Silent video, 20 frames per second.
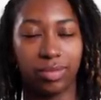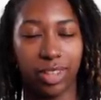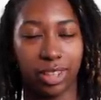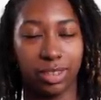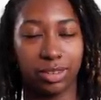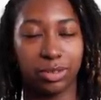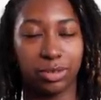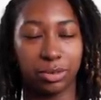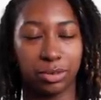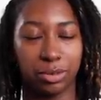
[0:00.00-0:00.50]

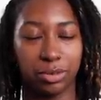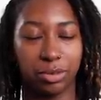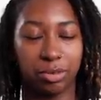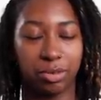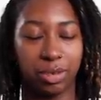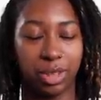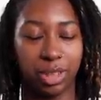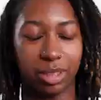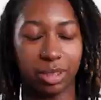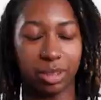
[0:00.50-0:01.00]
That's true.
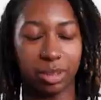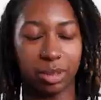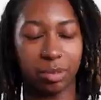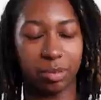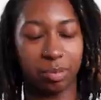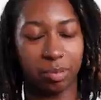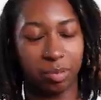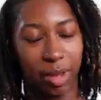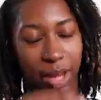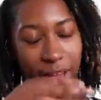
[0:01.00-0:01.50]

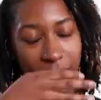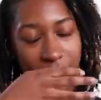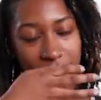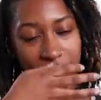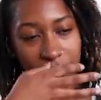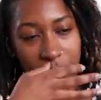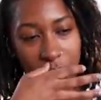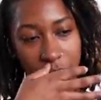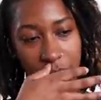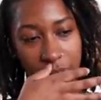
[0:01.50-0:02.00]
I
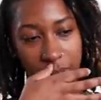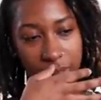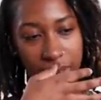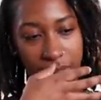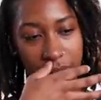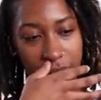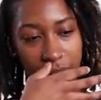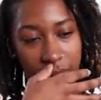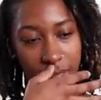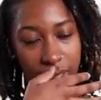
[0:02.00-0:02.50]
have
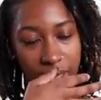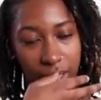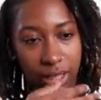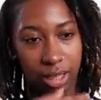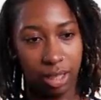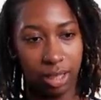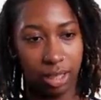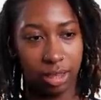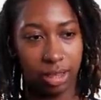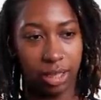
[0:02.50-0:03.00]
noticed
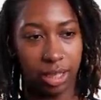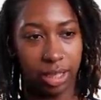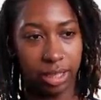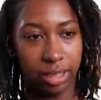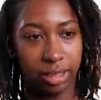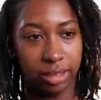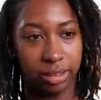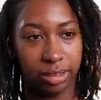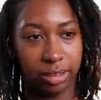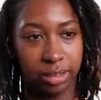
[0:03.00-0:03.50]

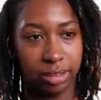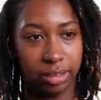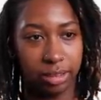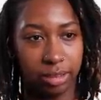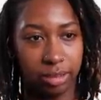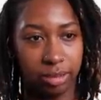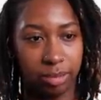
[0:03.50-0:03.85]
that